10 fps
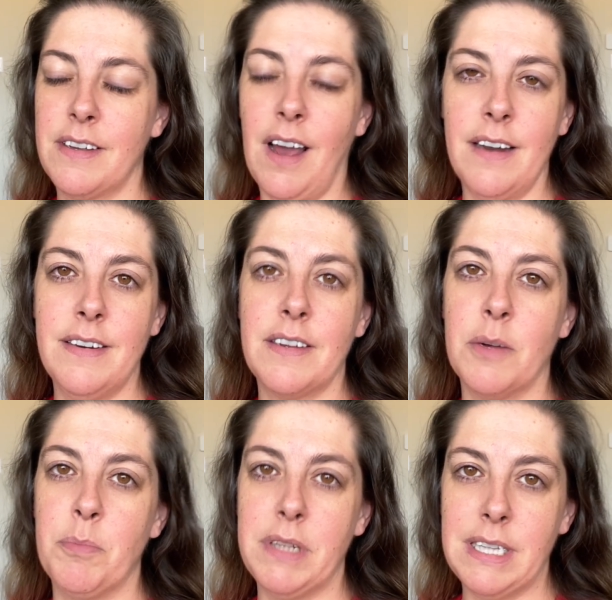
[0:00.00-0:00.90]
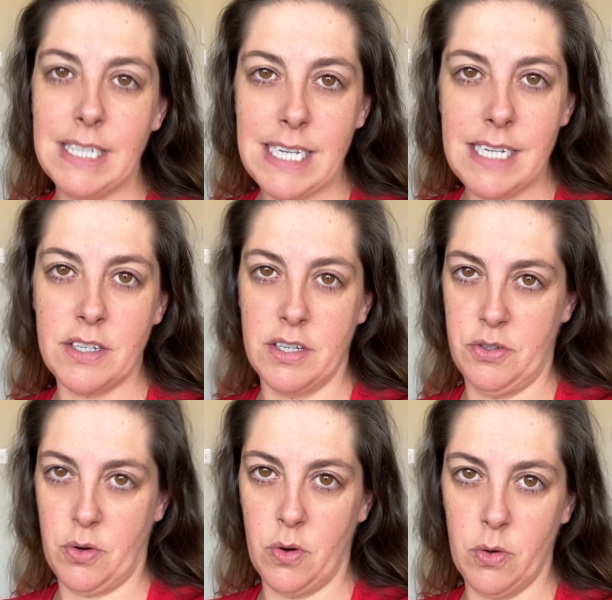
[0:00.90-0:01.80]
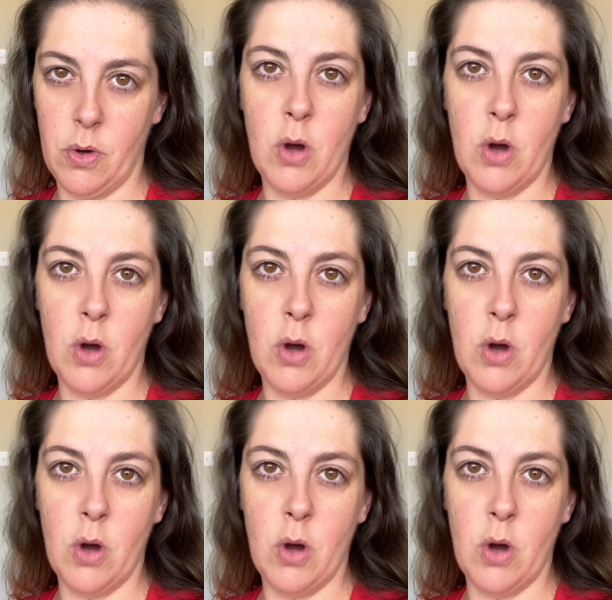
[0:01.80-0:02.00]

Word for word: gotten complete control